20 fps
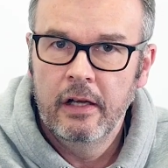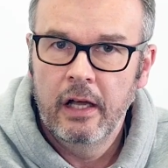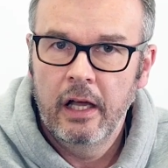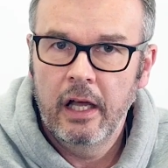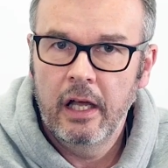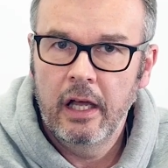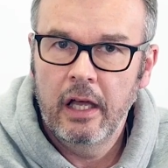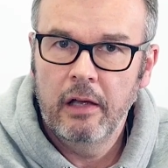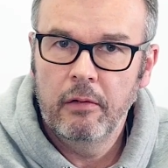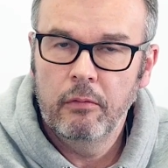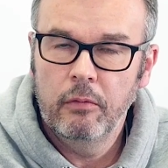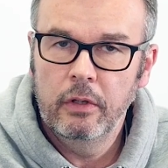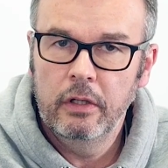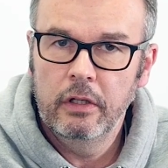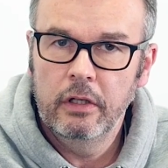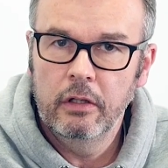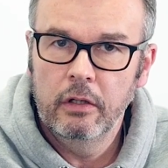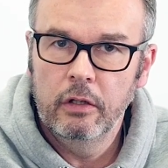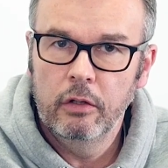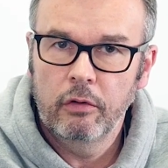and
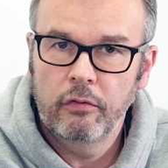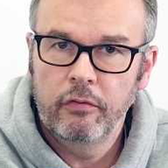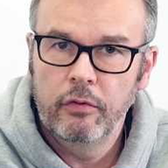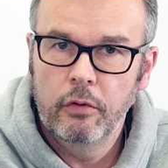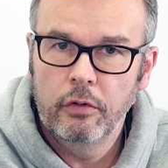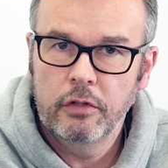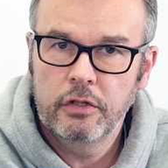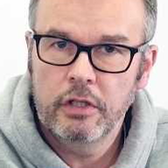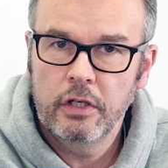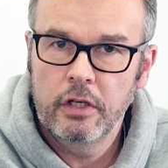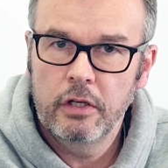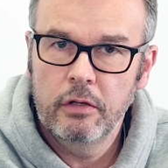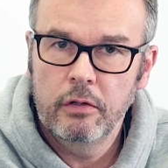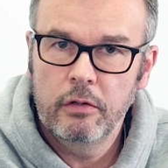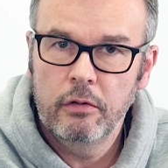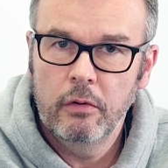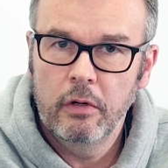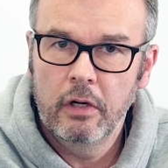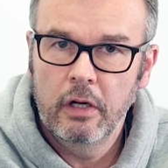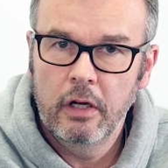we'll look forward
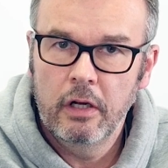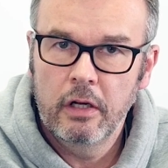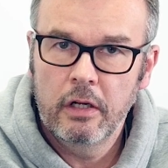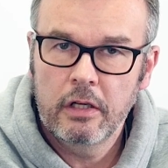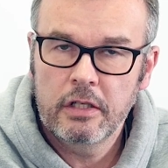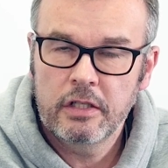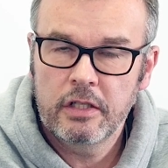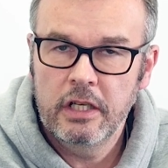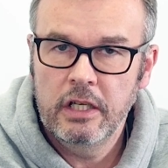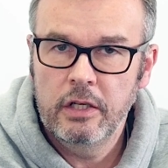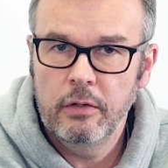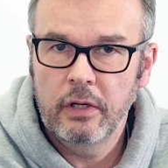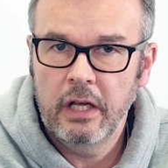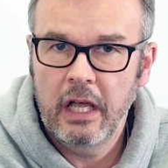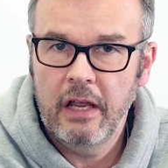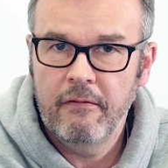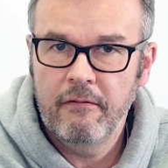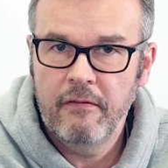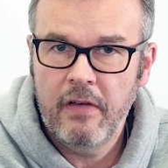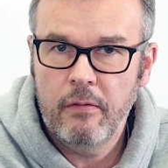to seeing you
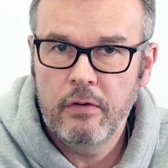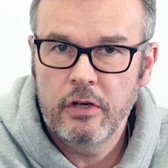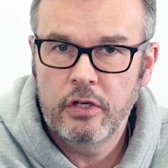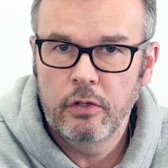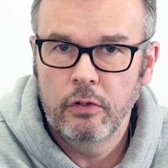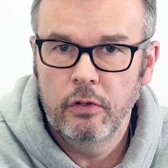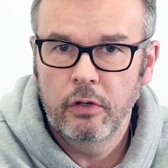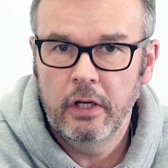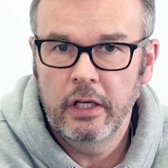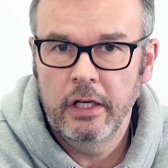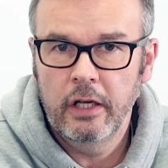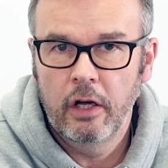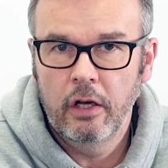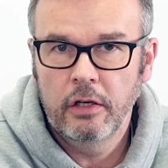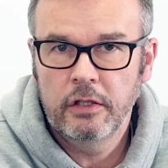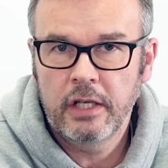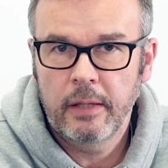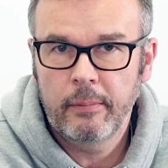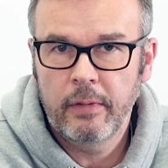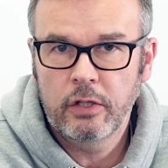again very shortly
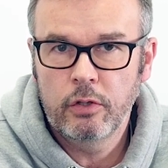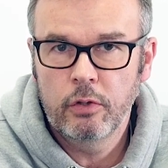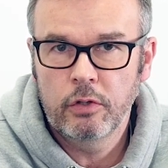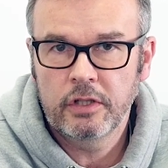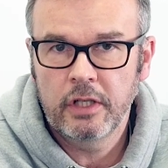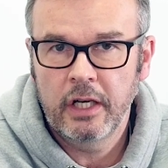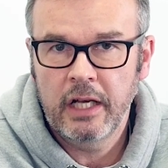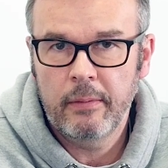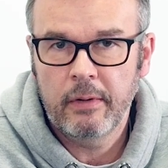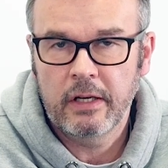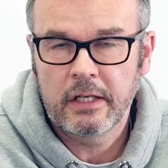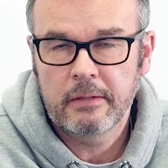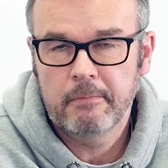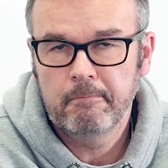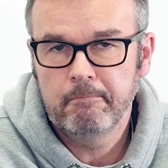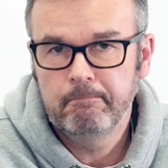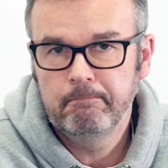on Tecman Talks Dynamics.